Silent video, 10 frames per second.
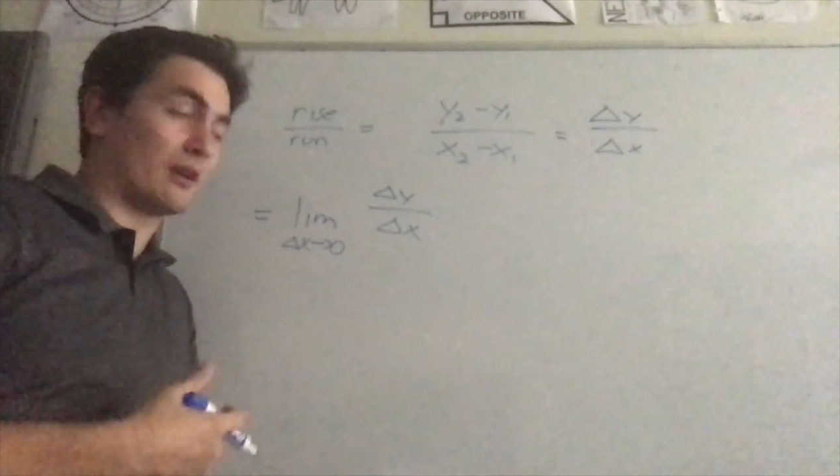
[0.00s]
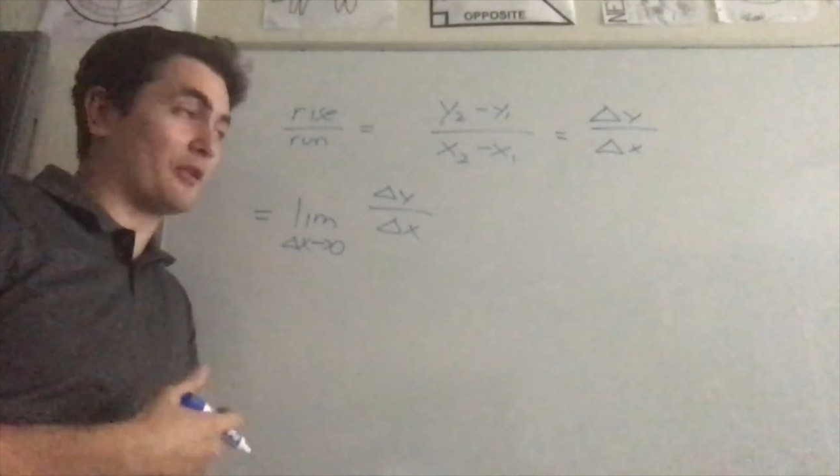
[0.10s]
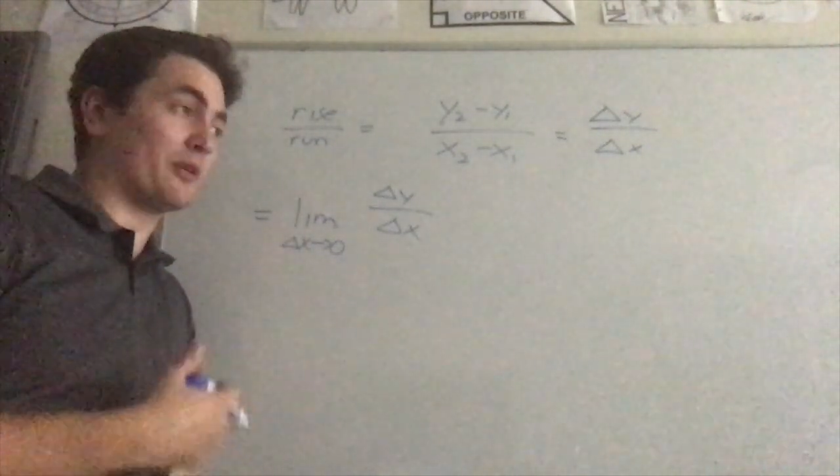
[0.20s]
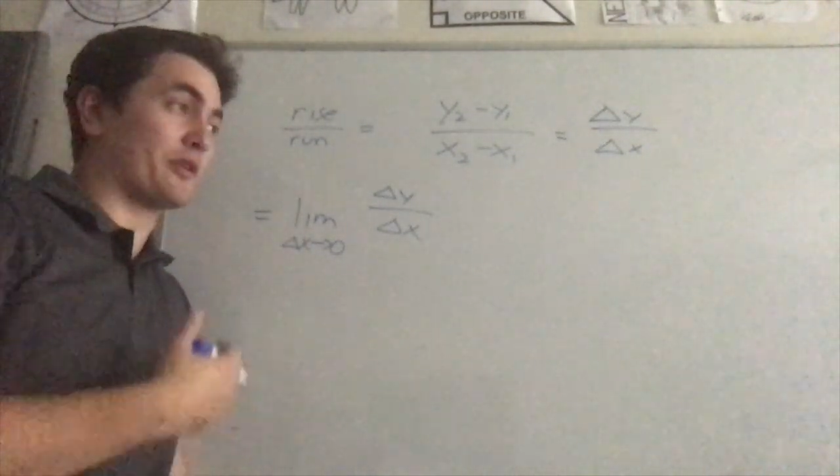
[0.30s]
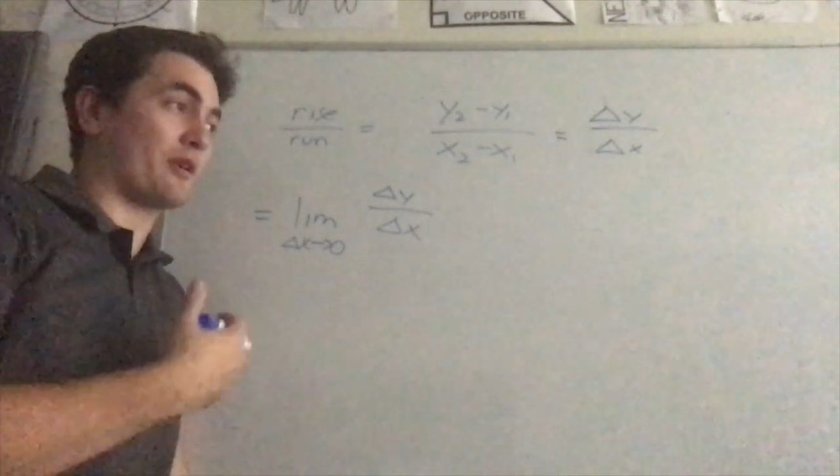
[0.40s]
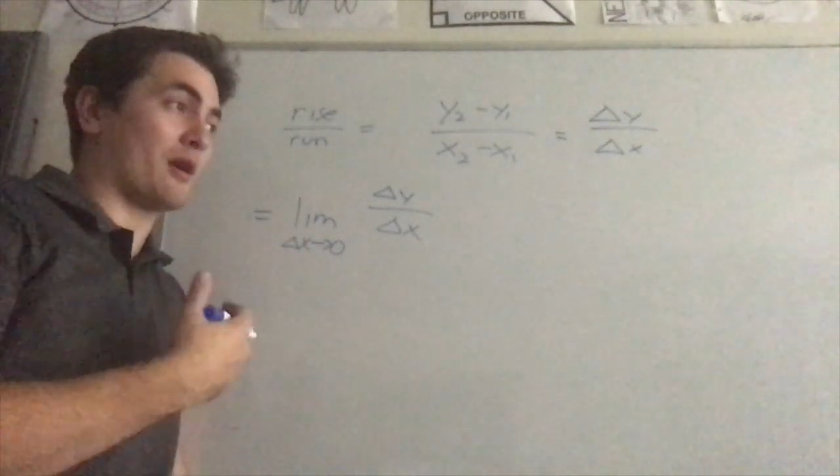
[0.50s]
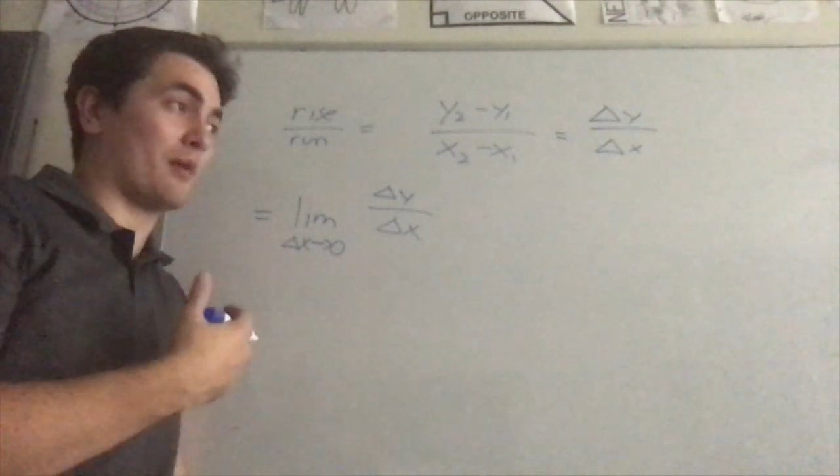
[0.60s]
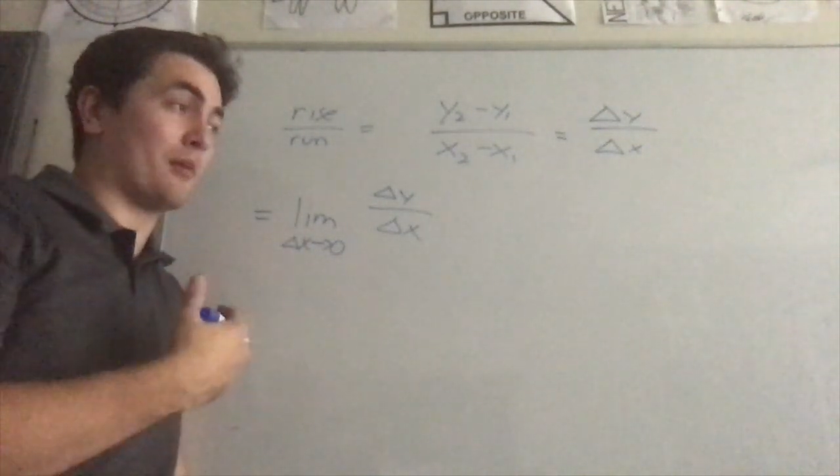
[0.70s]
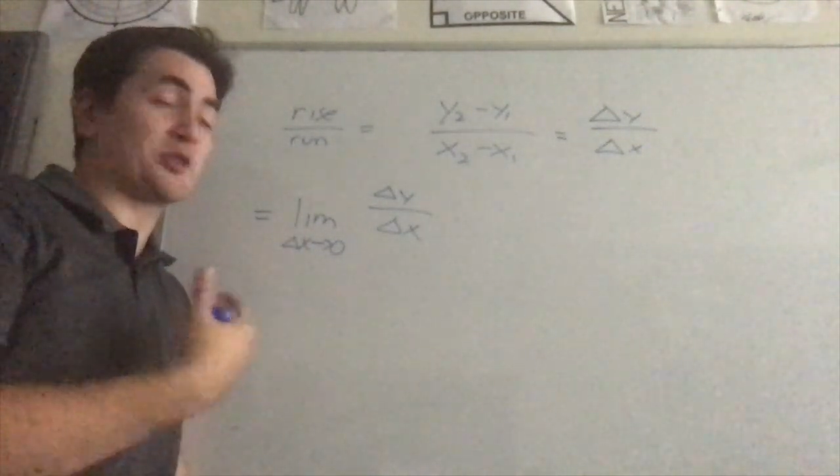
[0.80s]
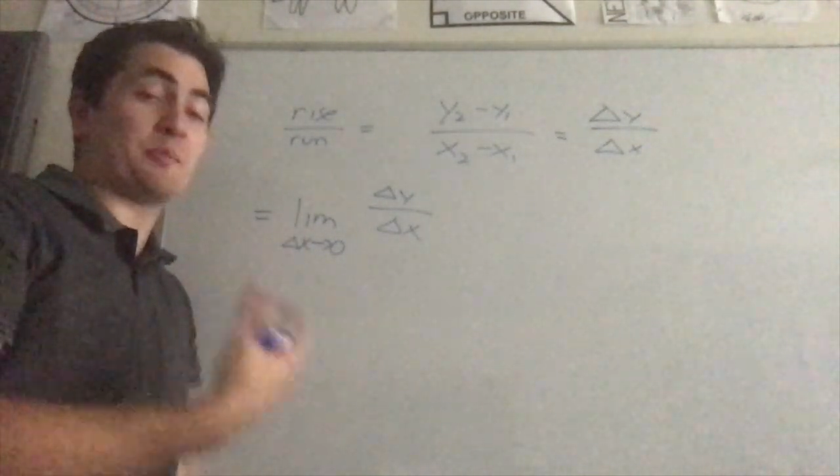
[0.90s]
although there
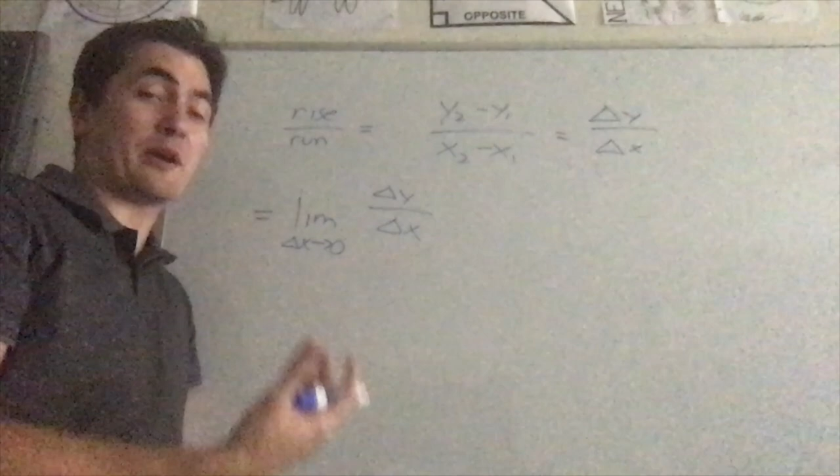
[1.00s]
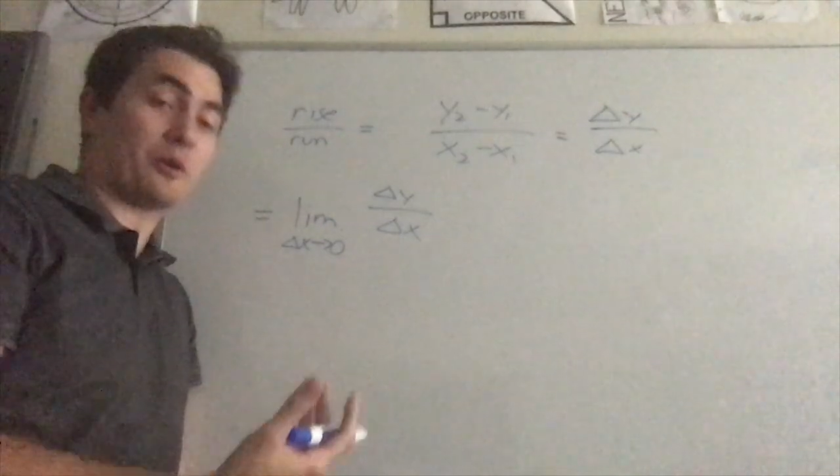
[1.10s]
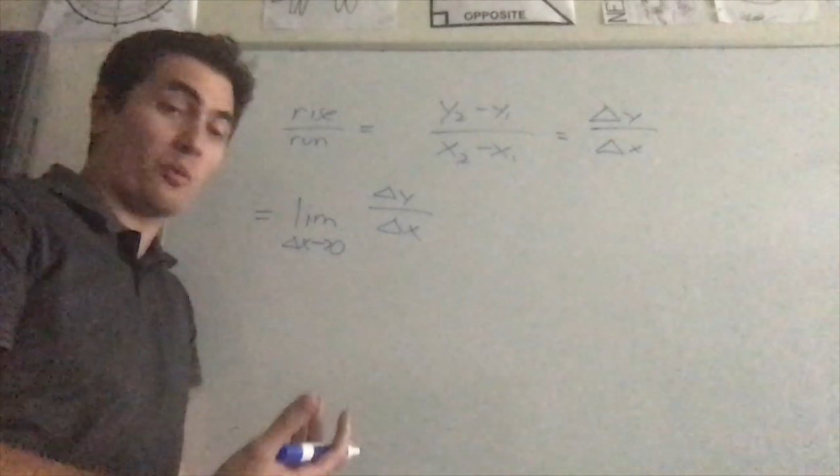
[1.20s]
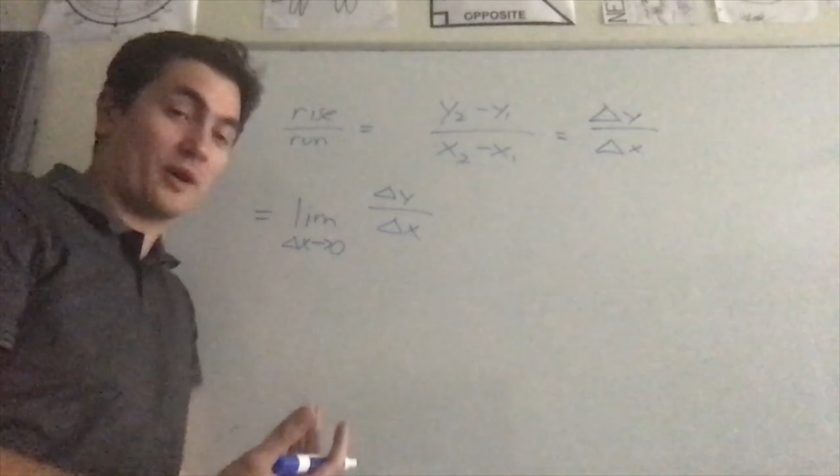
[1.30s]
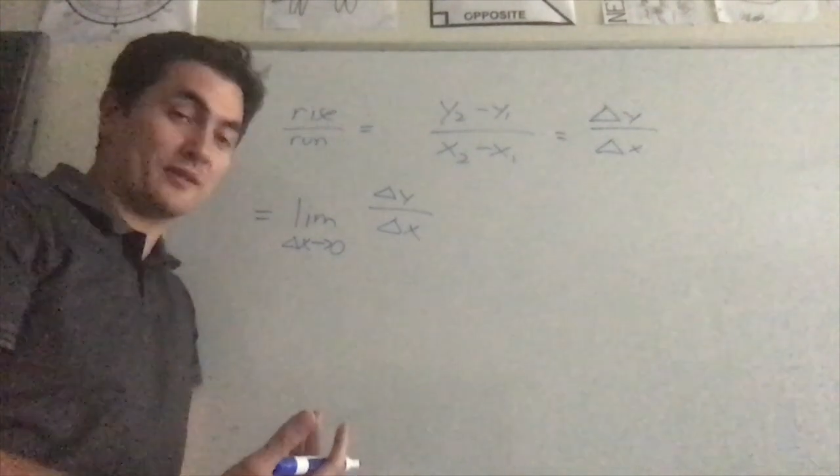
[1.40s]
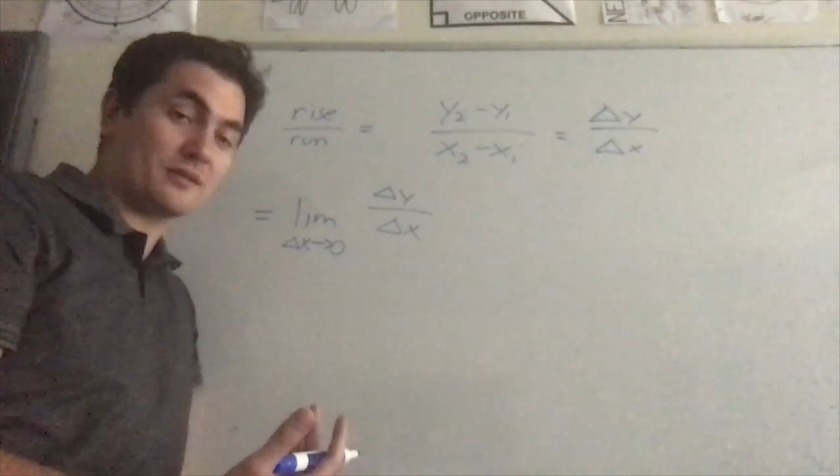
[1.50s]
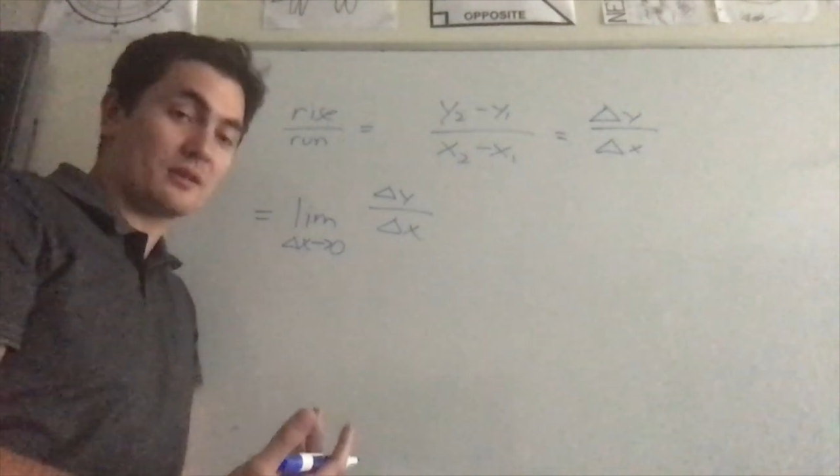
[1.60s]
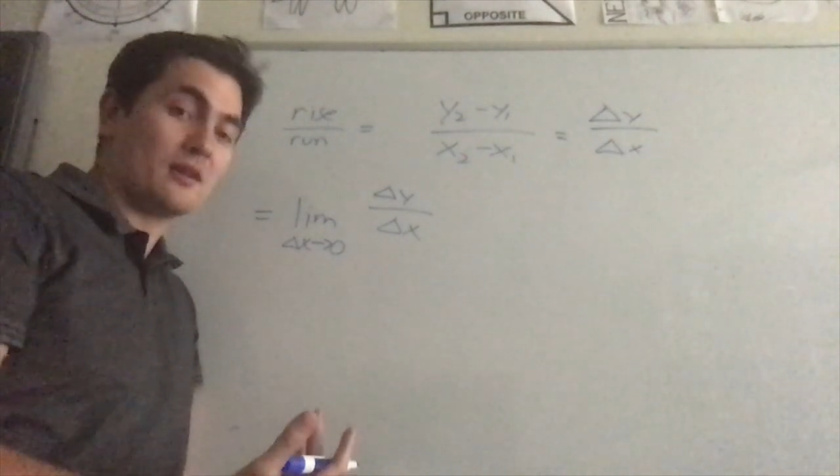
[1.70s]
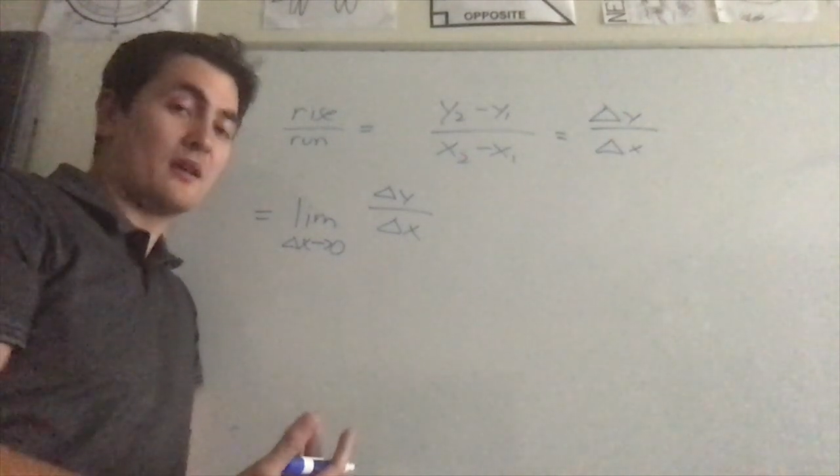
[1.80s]
are much better ones.